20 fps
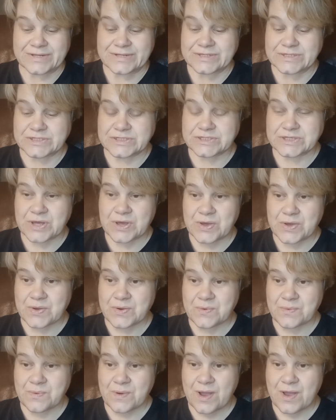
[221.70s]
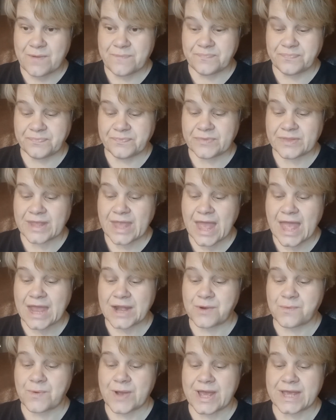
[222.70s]
So
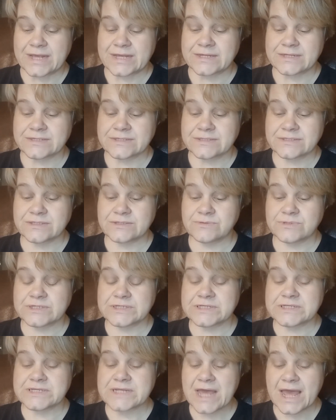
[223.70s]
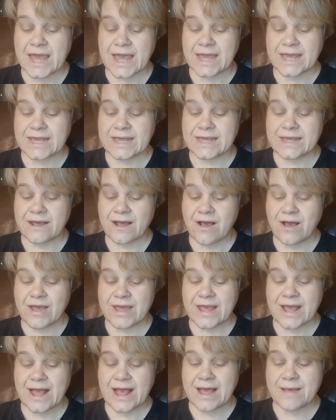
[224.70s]
anyway, so today
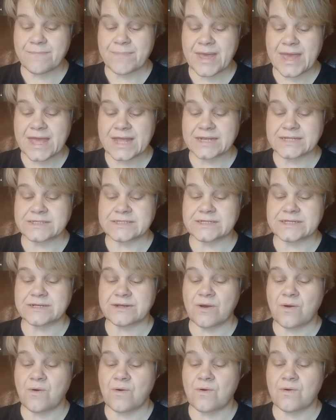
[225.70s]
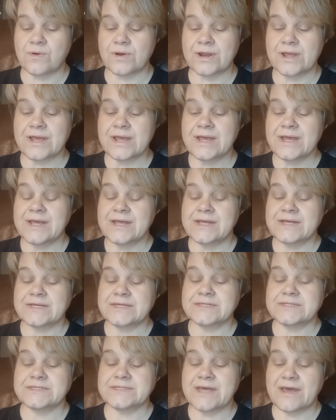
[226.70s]
I am ending on
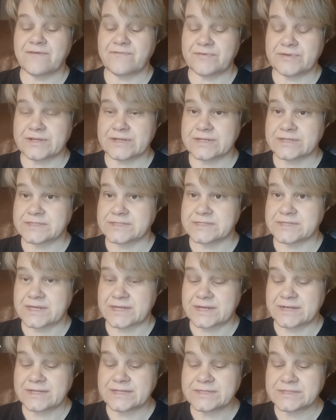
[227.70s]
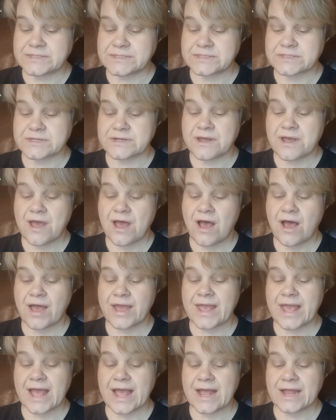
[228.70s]
7 sins.
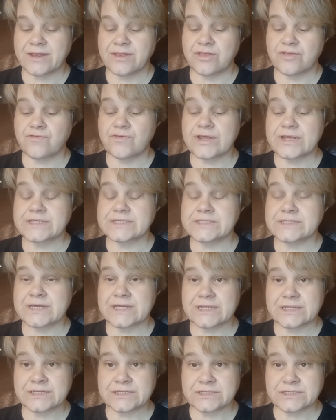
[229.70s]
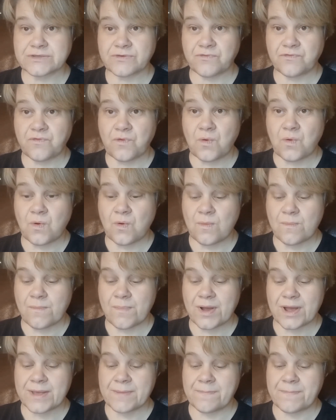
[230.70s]
I had 3 sins for
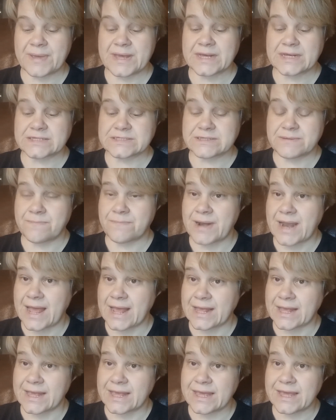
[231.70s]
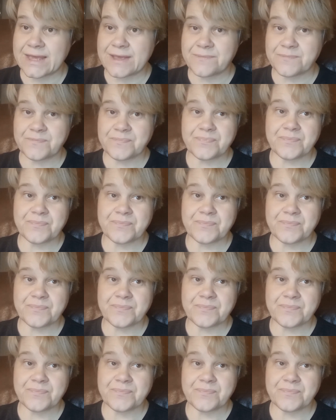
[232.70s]
my pigs in blanket,